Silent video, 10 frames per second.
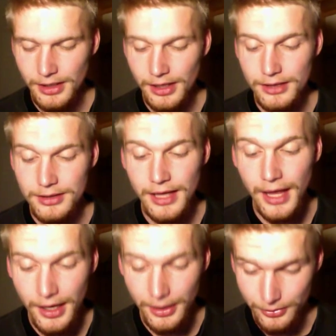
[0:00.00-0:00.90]
"And
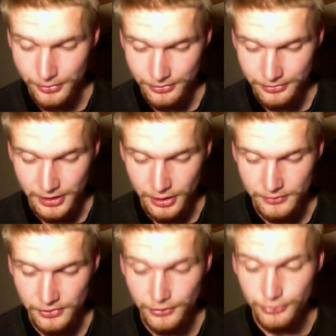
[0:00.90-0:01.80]
now," said
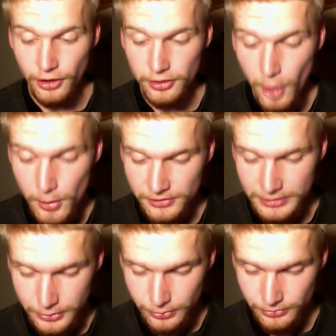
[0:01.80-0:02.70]
Aravis, "there's not a moment to
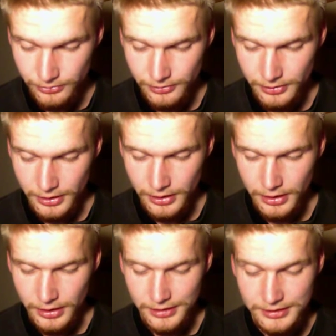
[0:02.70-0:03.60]
lose."
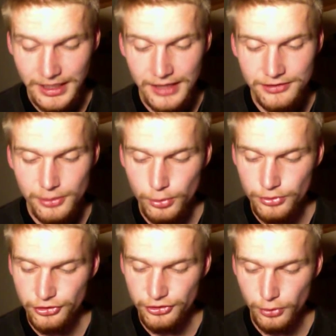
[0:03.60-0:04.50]
And in hasty
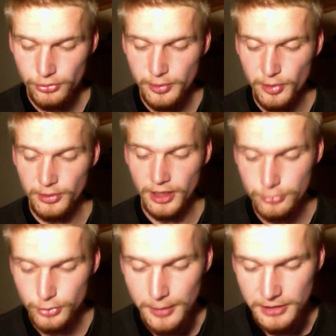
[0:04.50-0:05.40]
words she told him
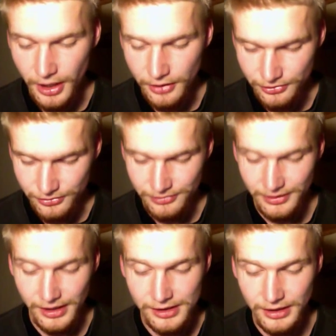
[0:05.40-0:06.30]
about Rabadash's
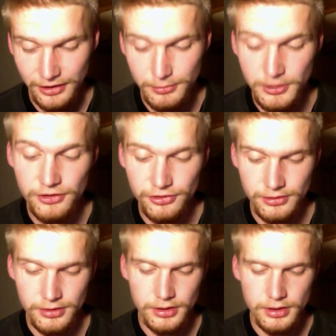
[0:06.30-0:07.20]
expedition.
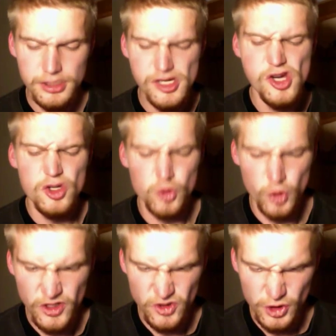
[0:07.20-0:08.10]

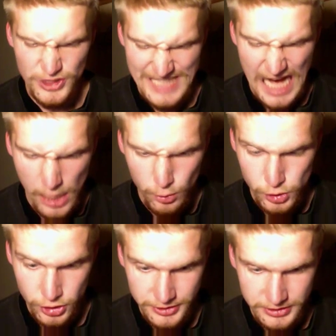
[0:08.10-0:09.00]
"Treacherous
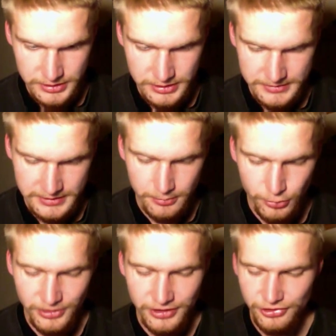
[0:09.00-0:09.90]
hounds," said
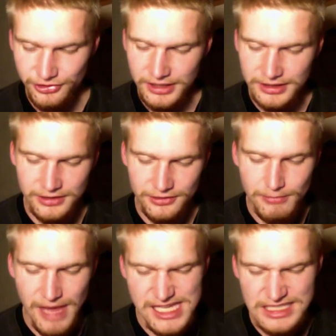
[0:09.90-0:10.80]
Bree, shaking his
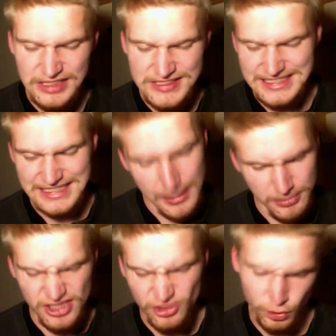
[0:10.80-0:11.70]
mane and
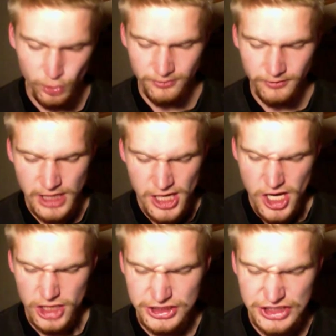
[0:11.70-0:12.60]
snapping his hoof,
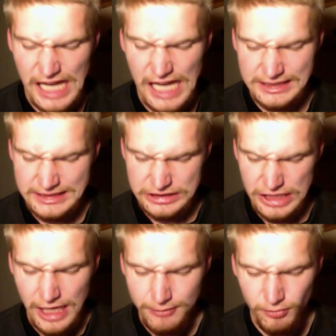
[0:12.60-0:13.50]
"an attack in
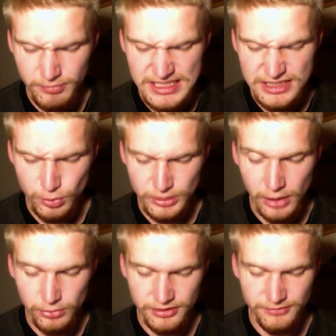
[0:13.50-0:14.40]
time of peace
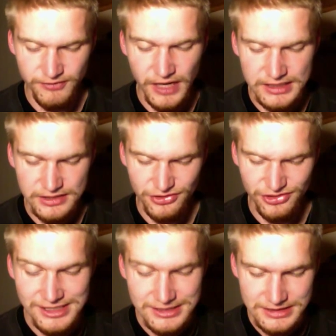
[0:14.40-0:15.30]
without defiant
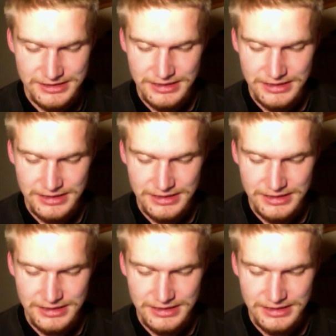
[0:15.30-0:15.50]
scent.